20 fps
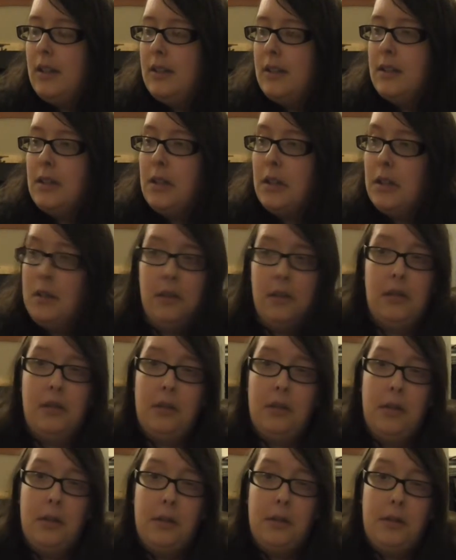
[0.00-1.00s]
So
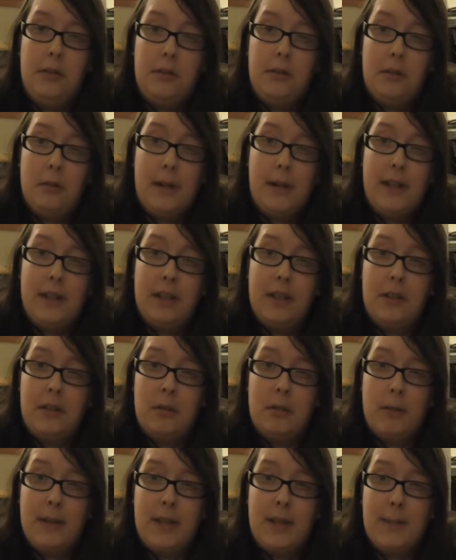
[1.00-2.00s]

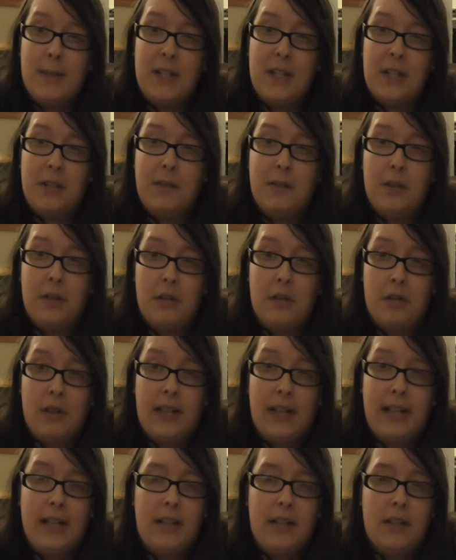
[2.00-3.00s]
waited 20 minutes for the
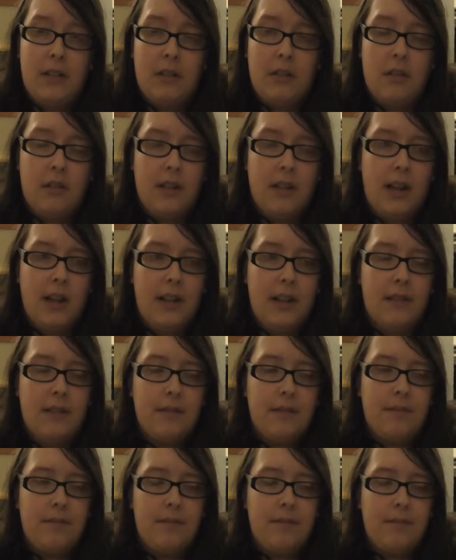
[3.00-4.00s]
train to
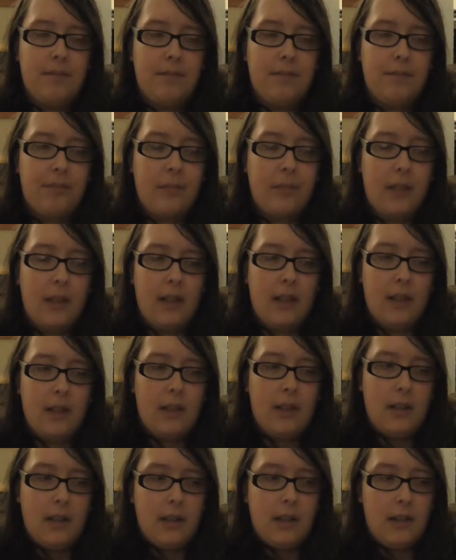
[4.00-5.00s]
arrive
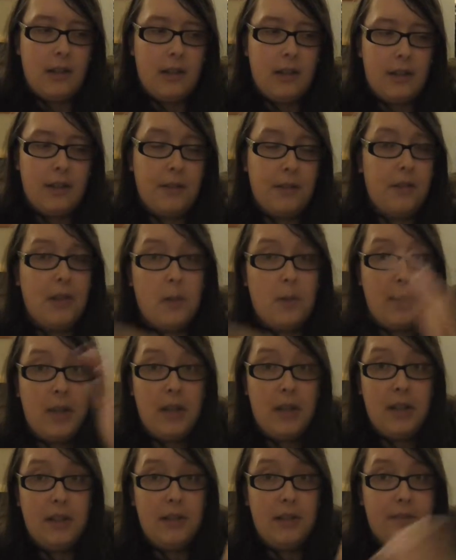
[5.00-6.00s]
and it
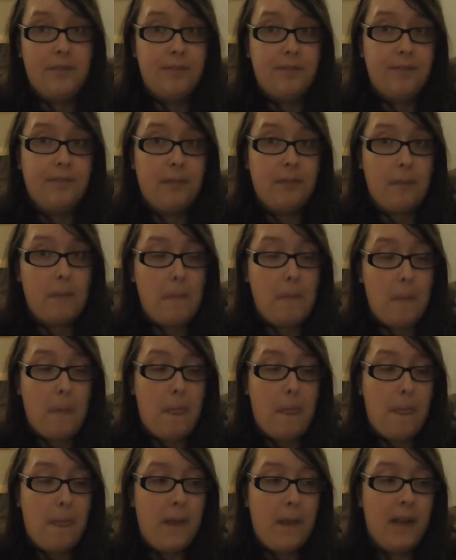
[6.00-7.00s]
appeared.
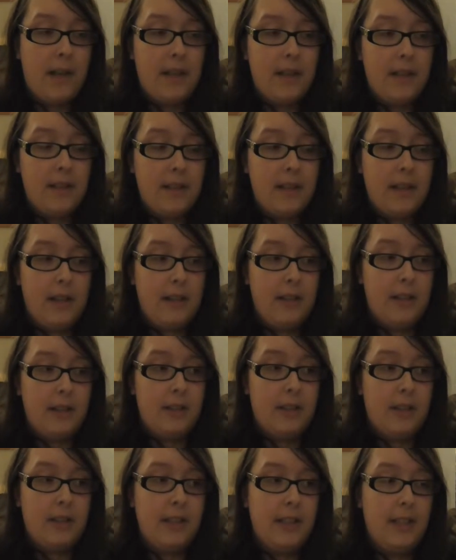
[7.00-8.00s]
I had to get
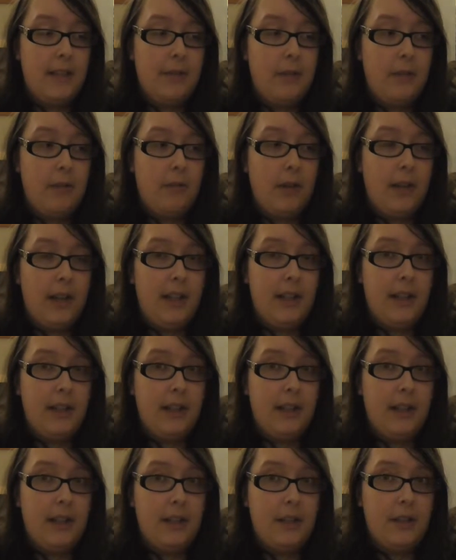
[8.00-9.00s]
the Sleaford via
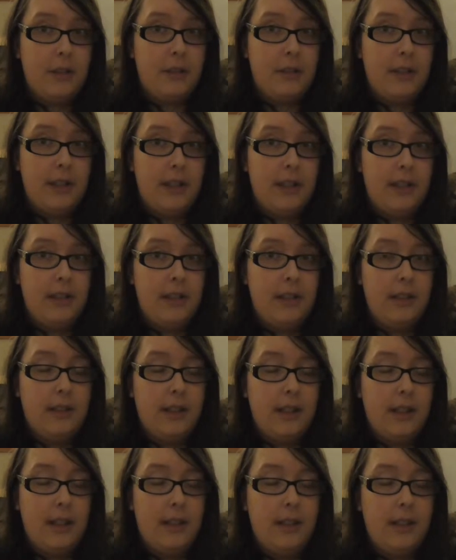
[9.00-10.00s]
Lincoln train
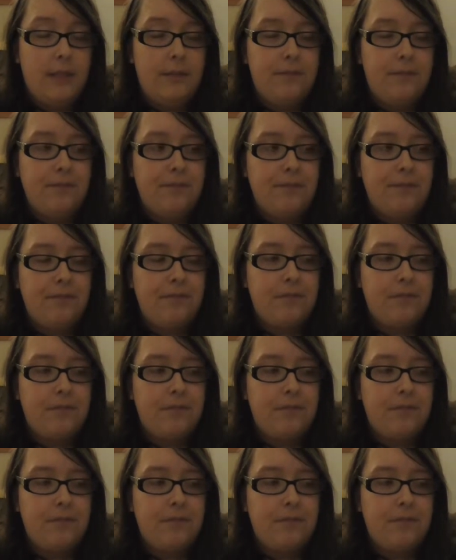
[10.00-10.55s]
to get home.